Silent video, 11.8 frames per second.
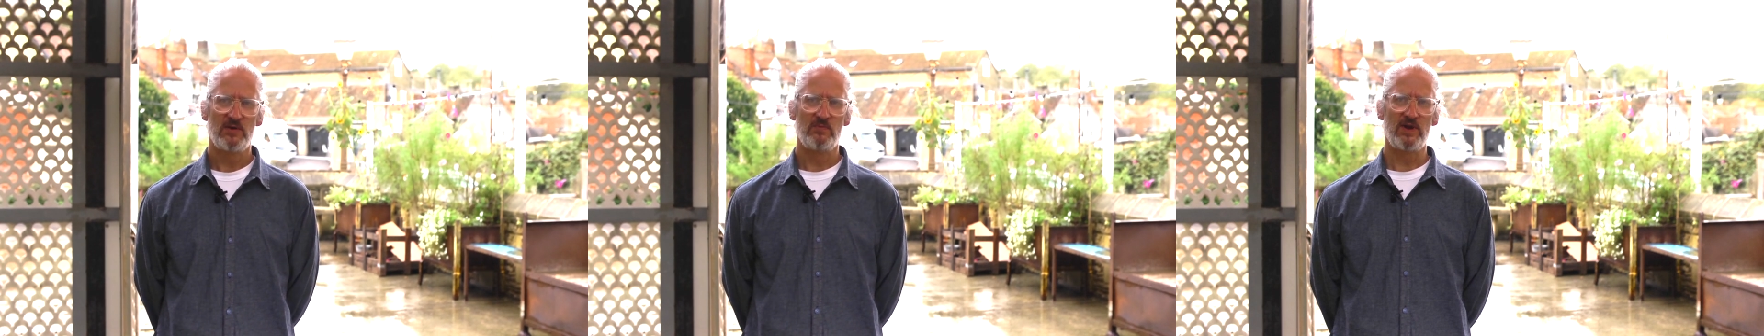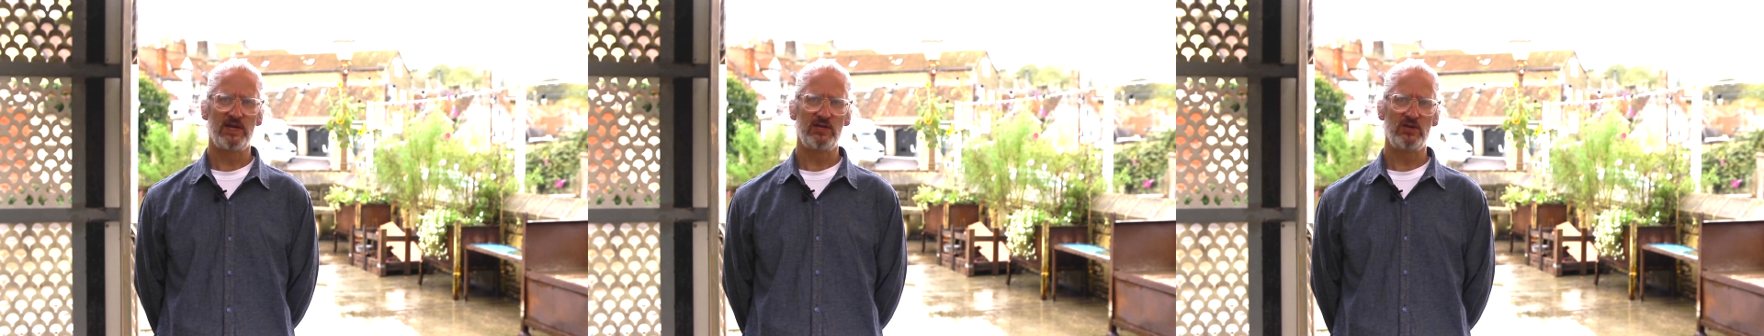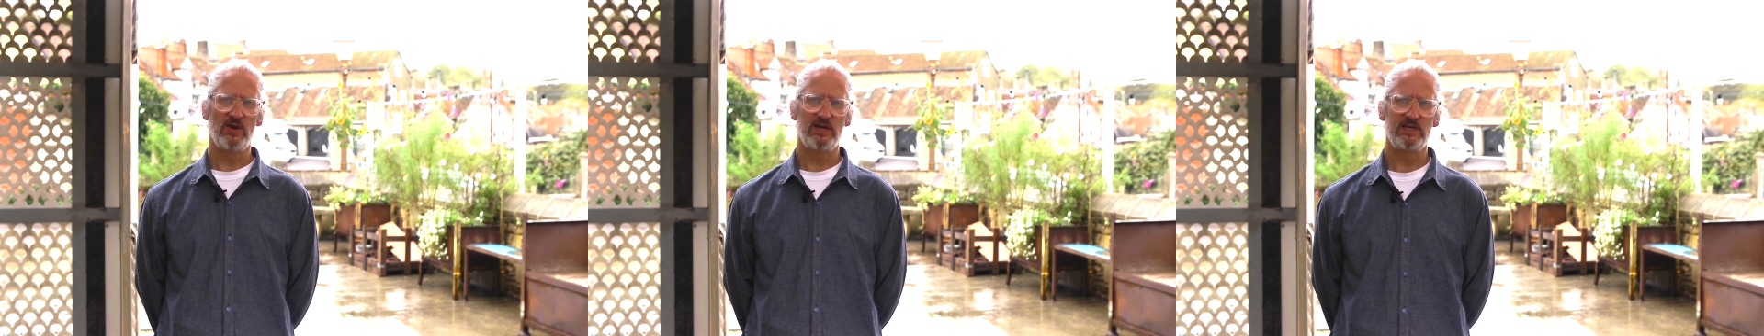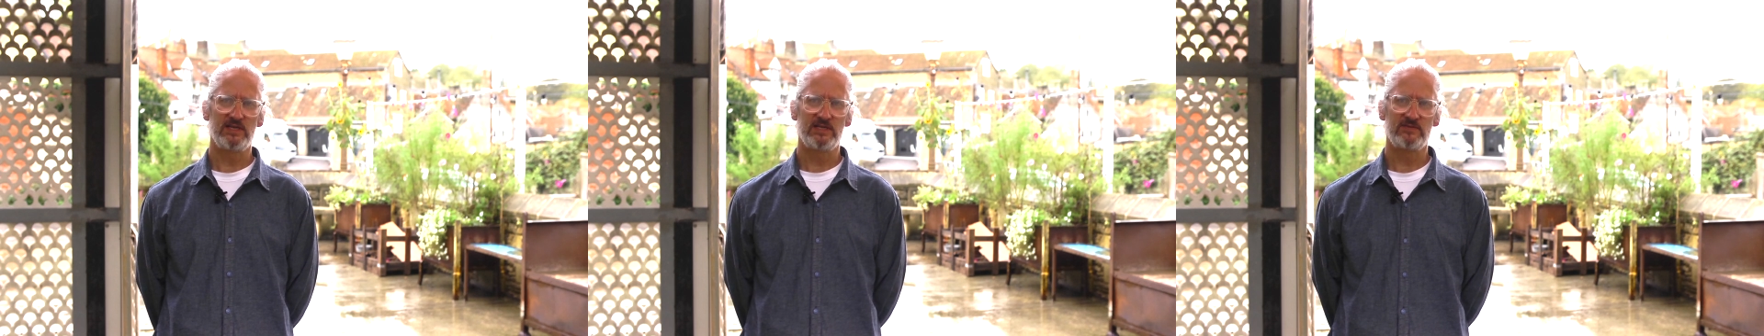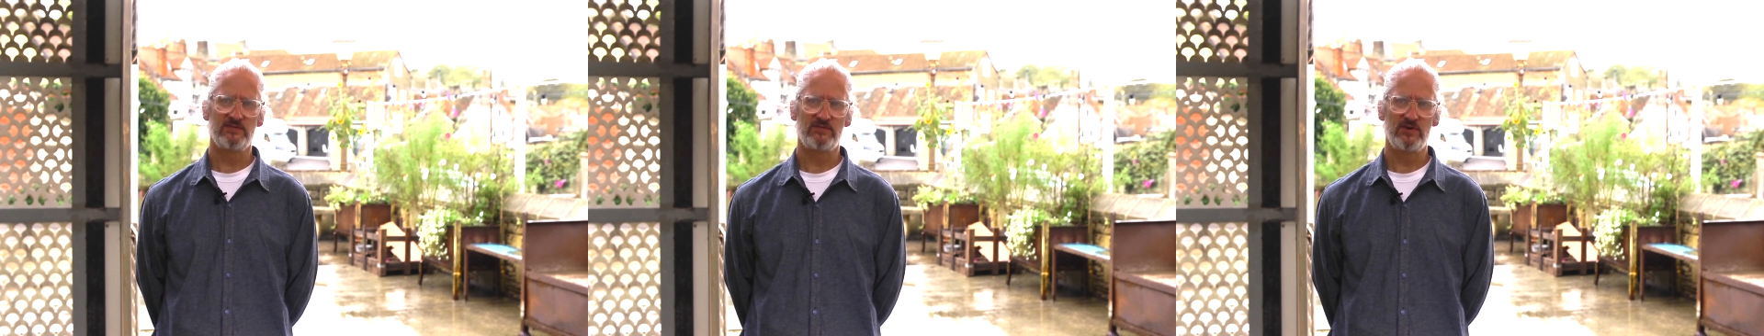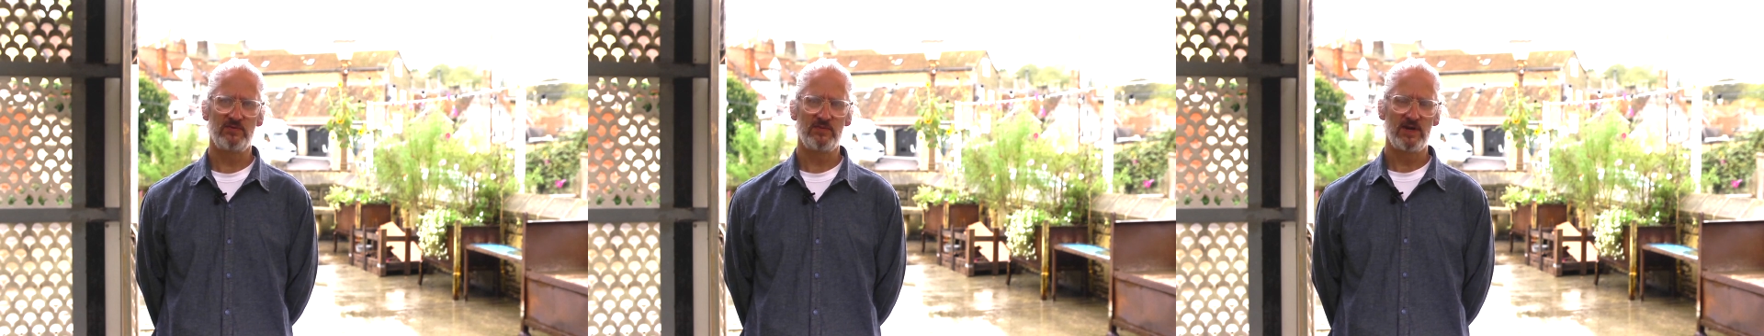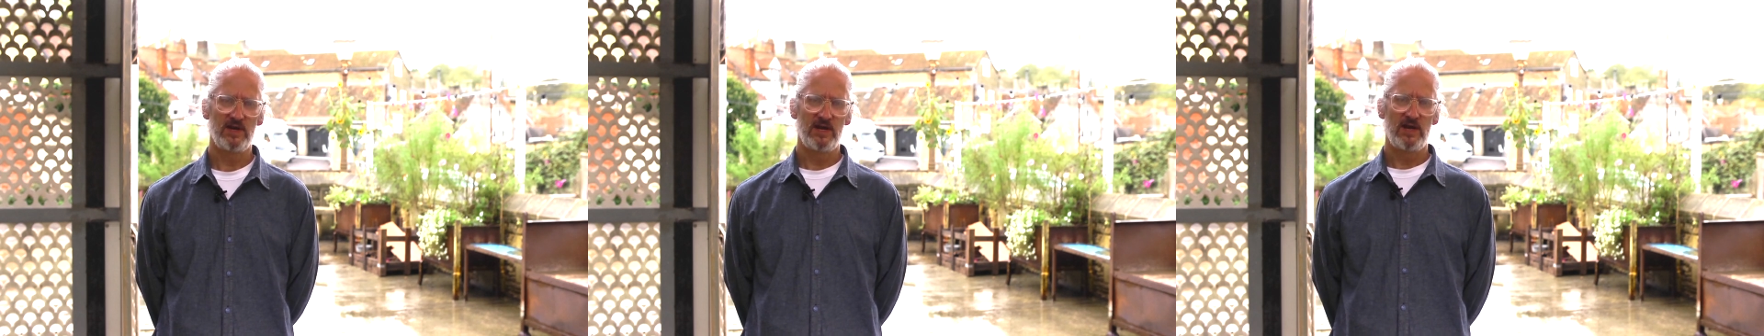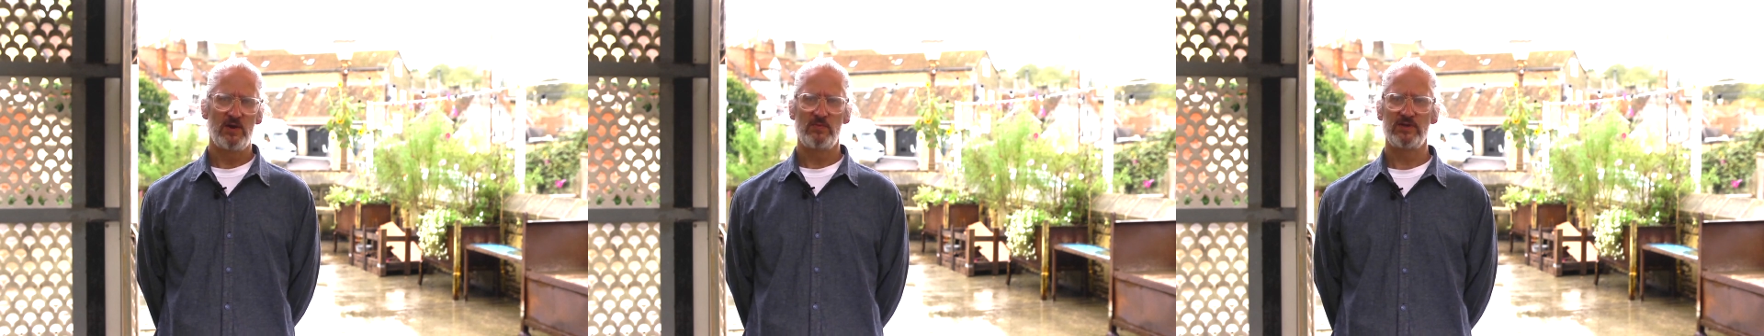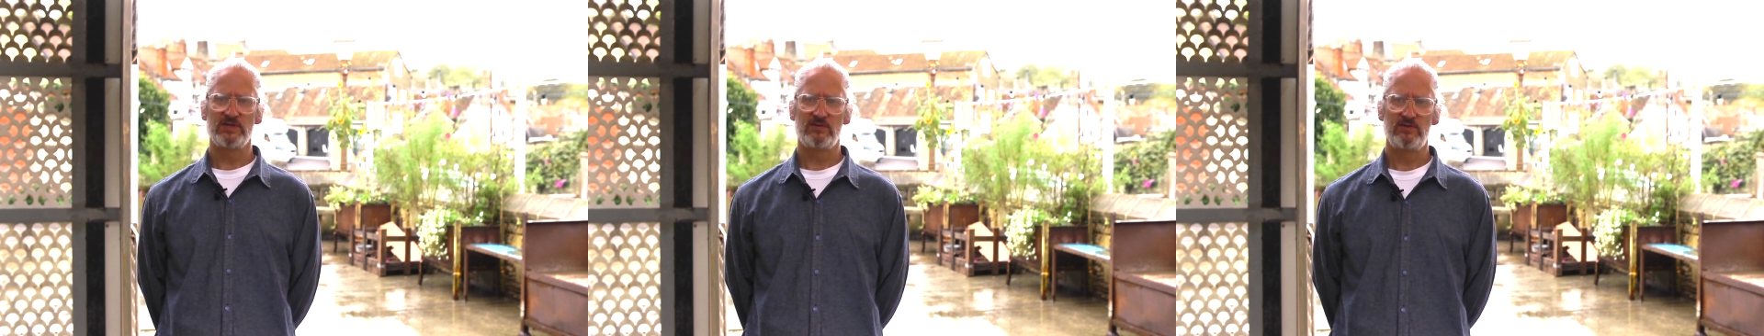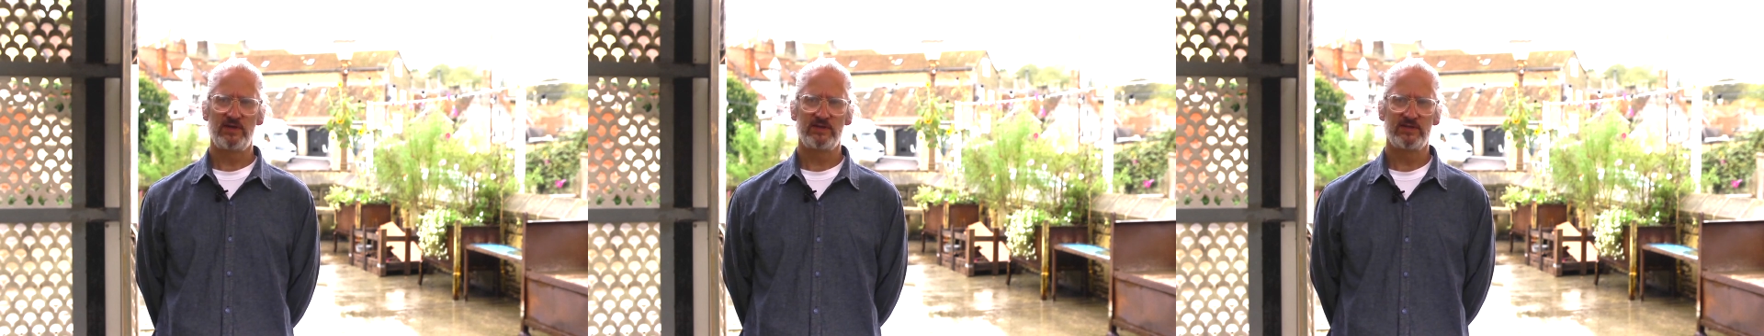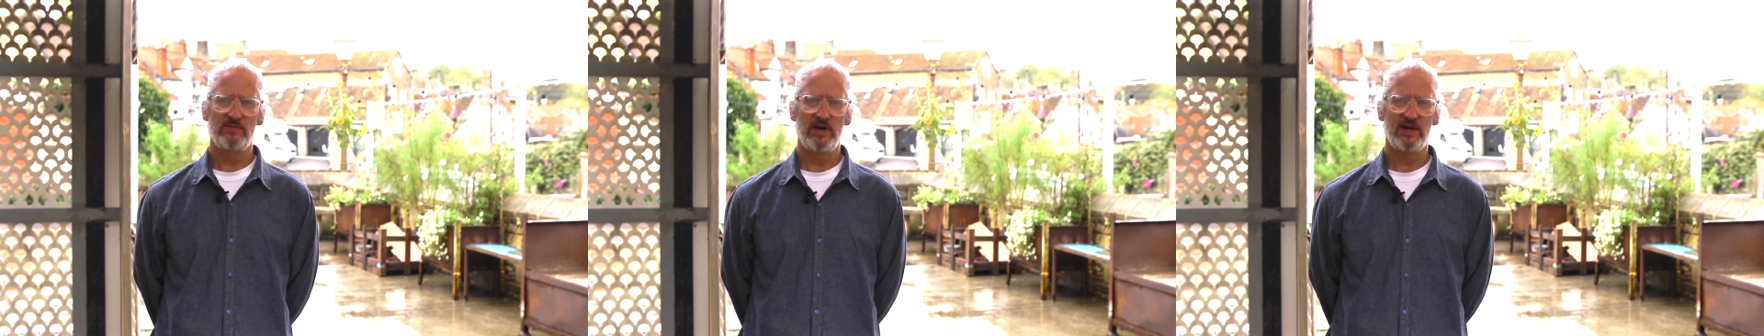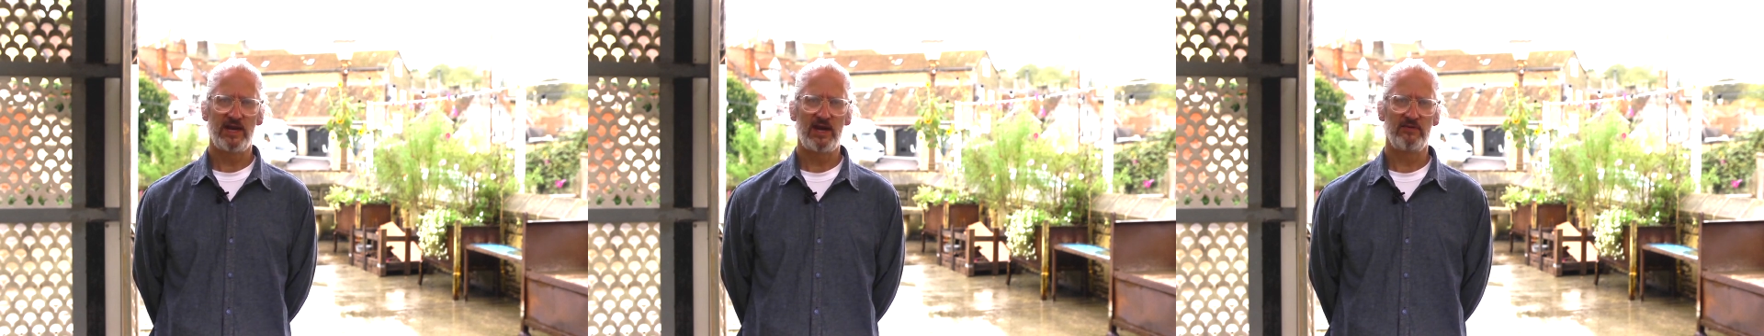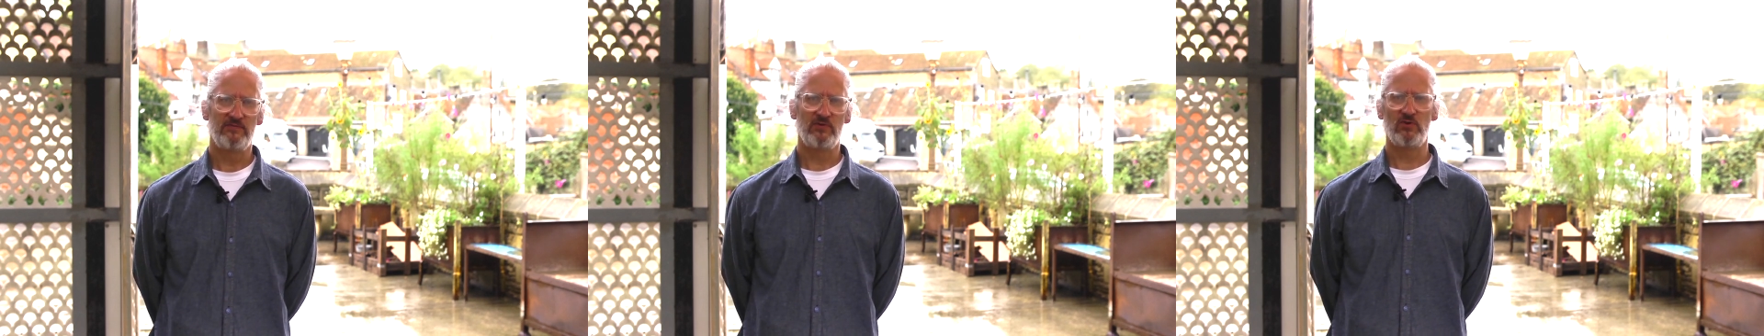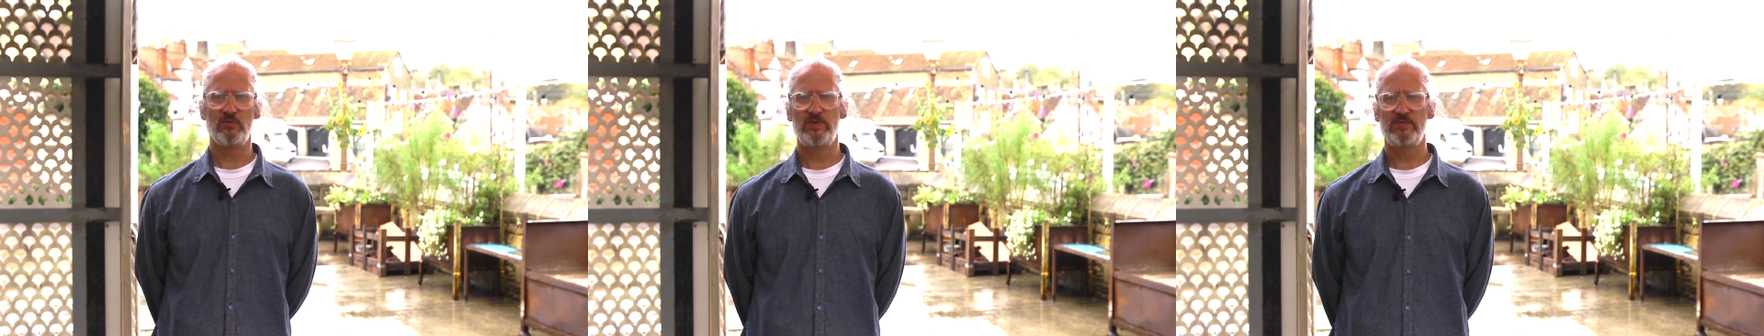many new ideas for Frome. But there's a real demand now for